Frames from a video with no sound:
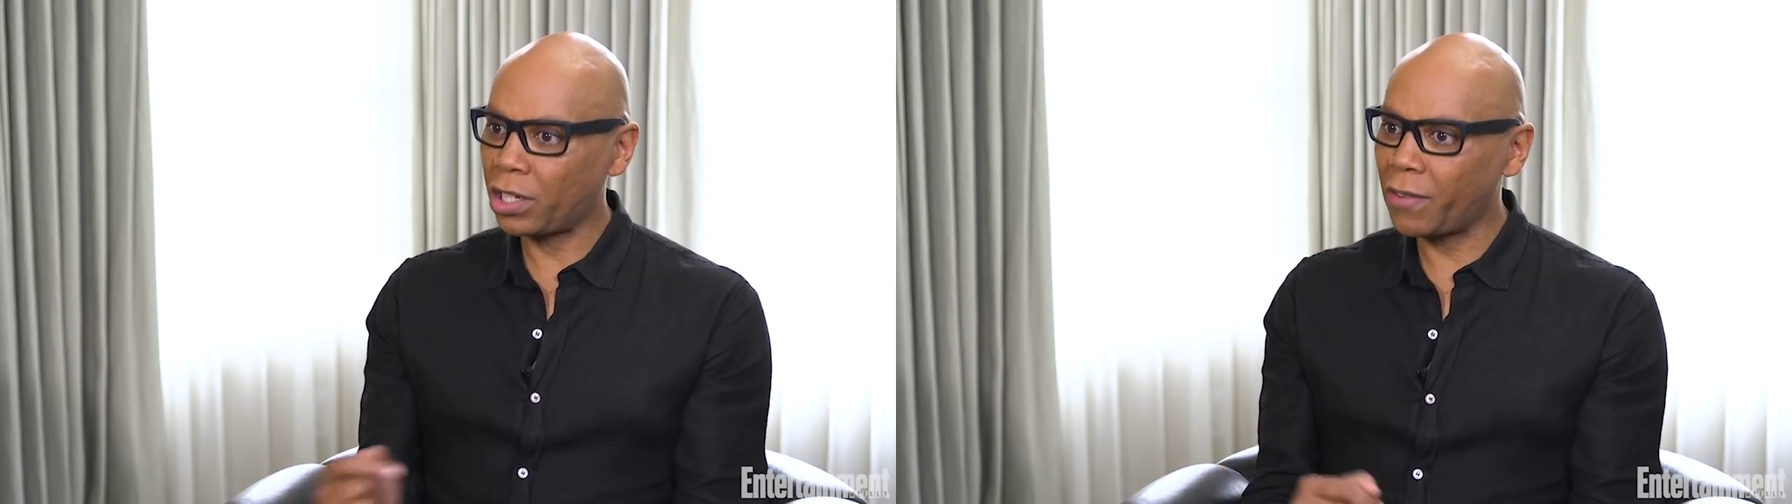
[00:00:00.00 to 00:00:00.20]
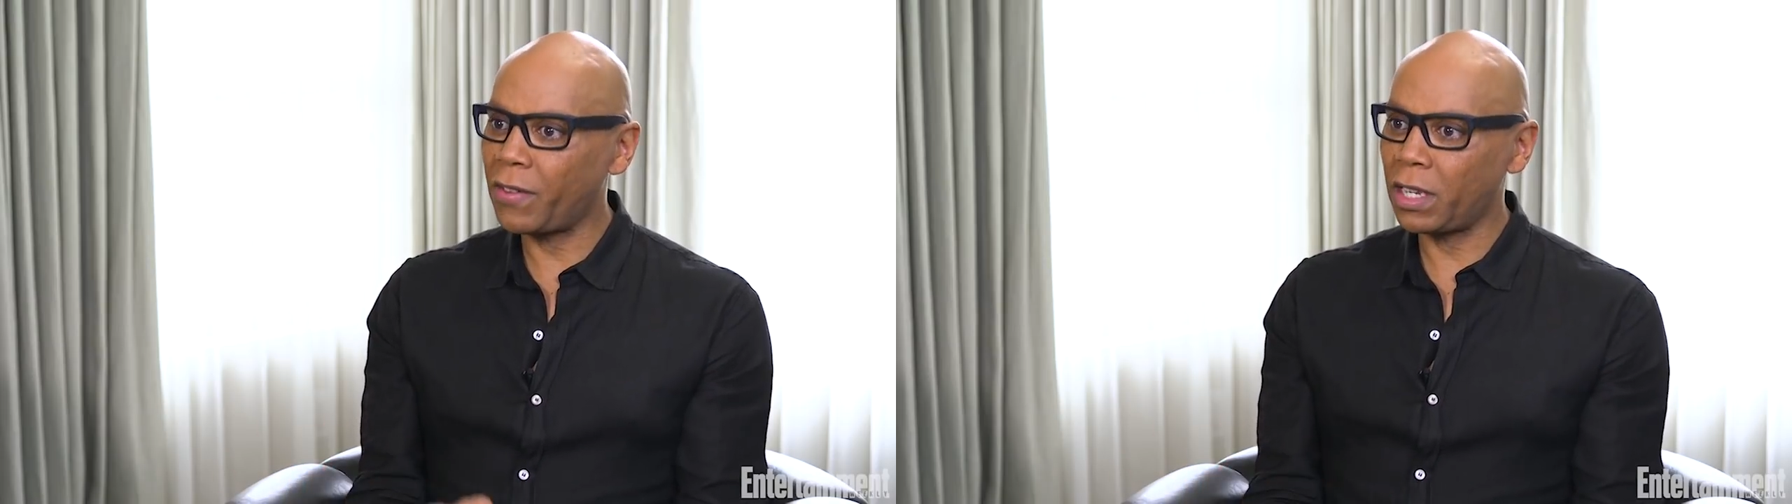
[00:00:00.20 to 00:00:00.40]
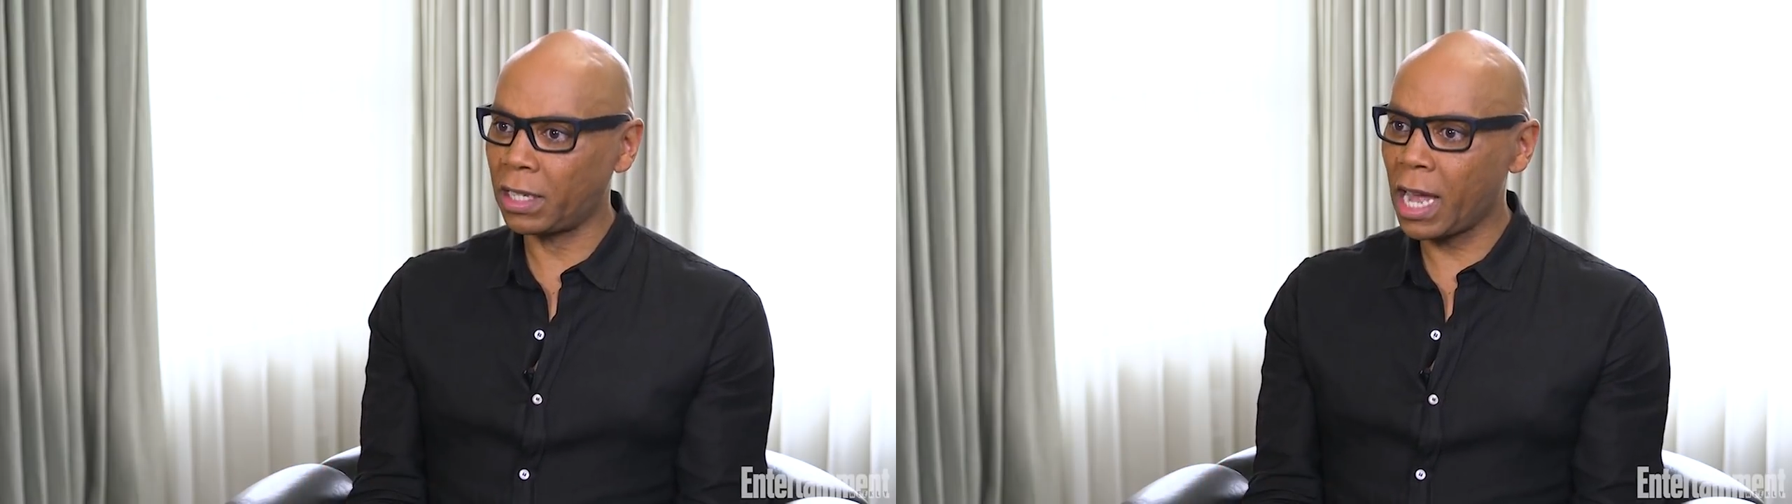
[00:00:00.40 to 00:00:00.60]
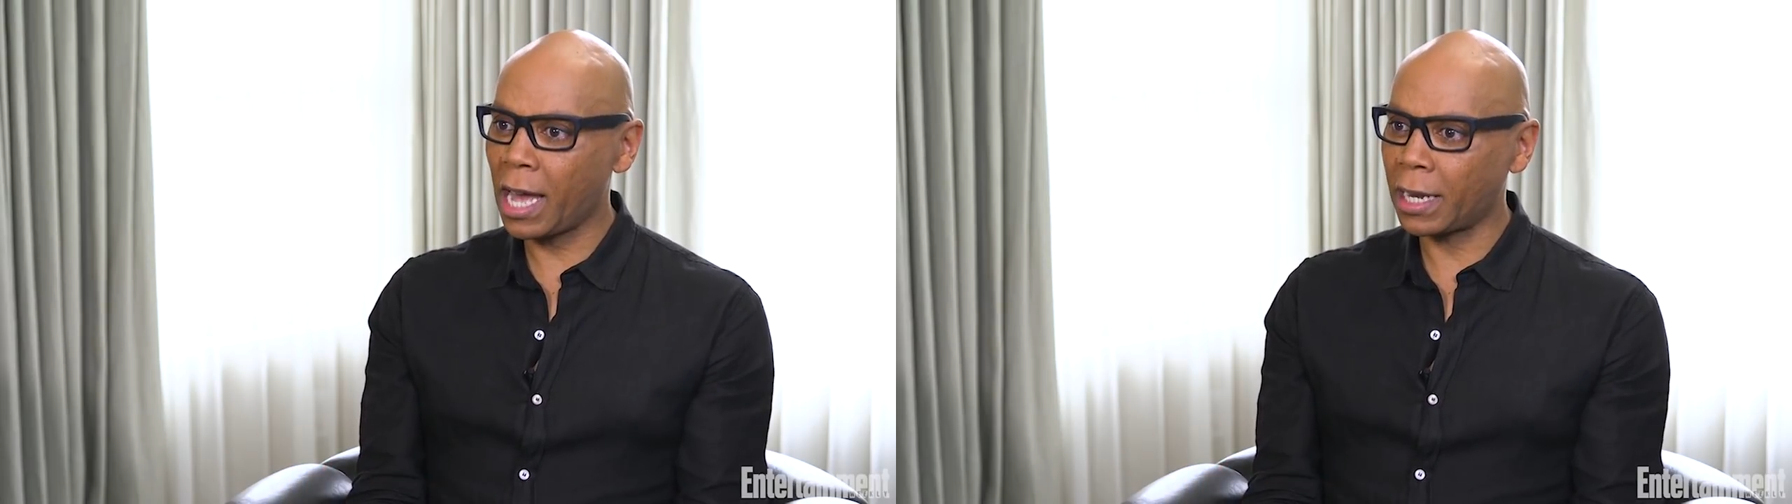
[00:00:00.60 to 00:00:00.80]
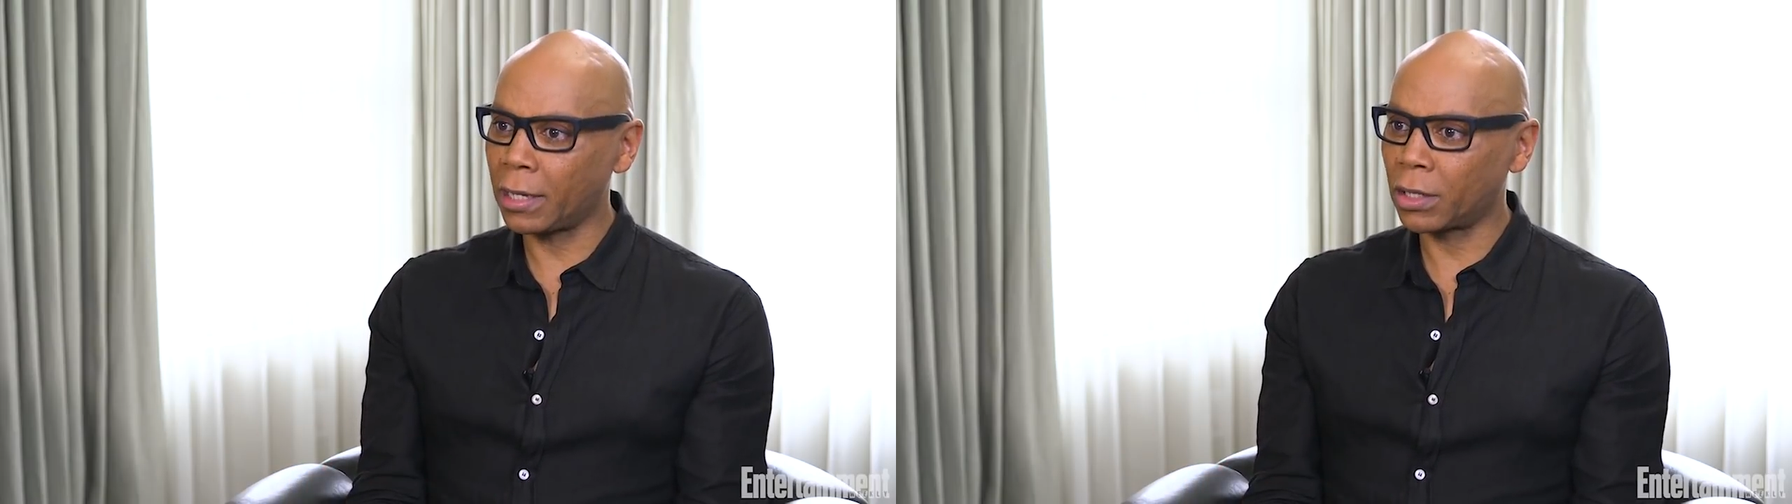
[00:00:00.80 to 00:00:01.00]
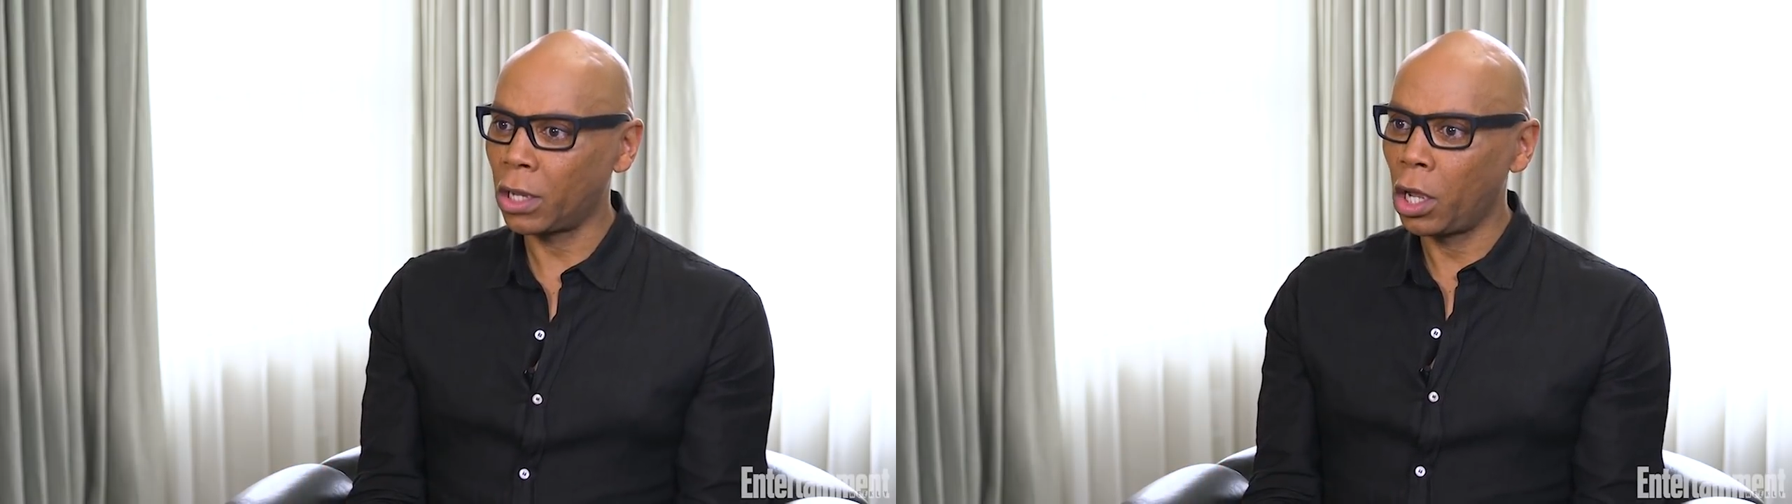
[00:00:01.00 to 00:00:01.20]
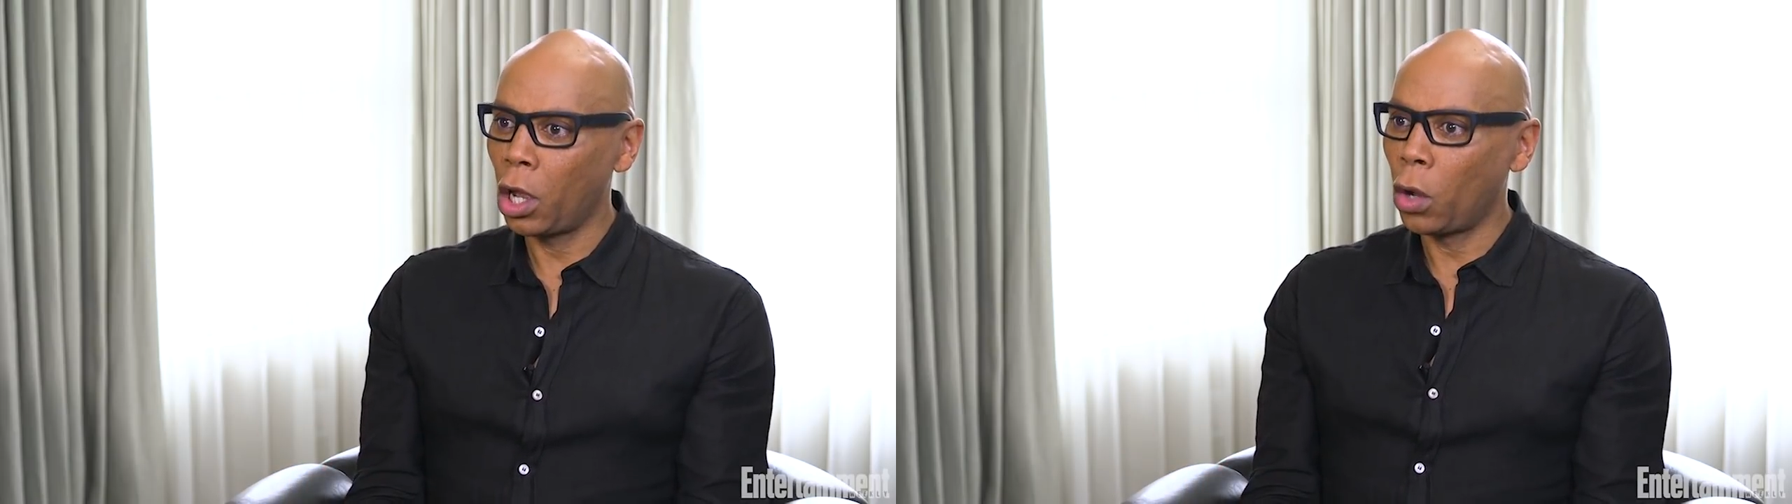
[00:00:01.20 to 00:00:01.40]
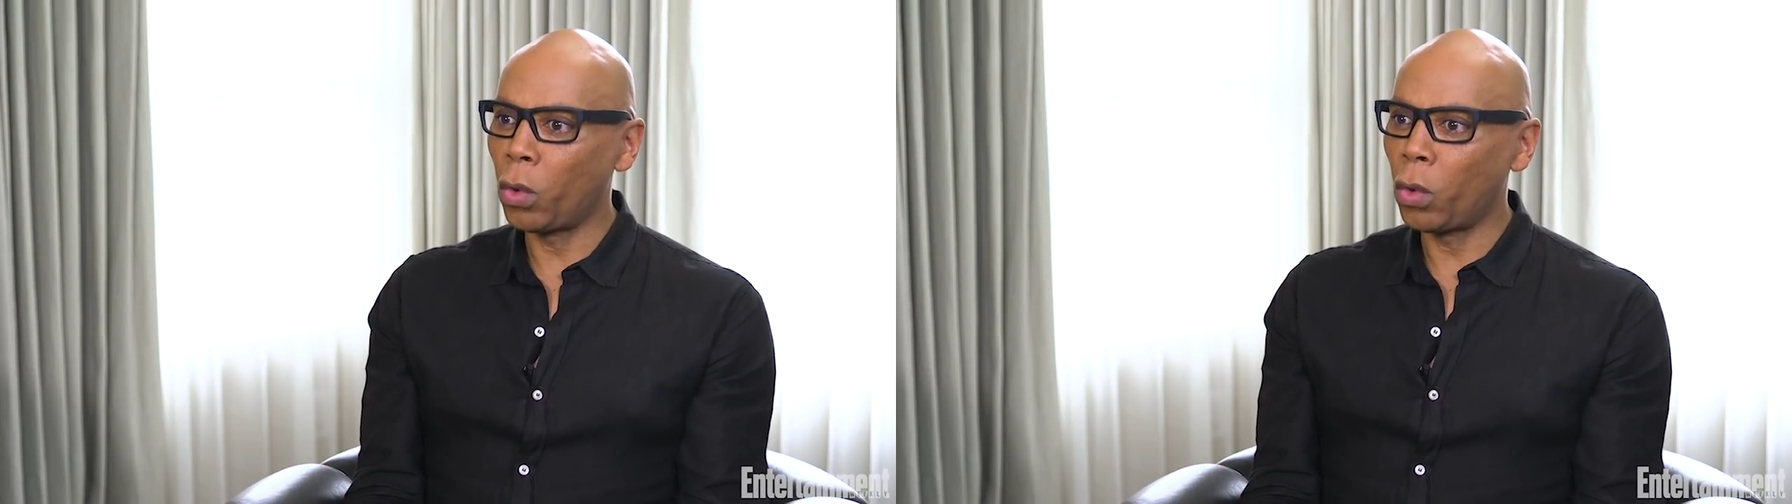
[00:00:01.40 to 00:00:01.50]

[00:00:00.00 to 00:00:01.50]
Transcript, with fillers: H I V status,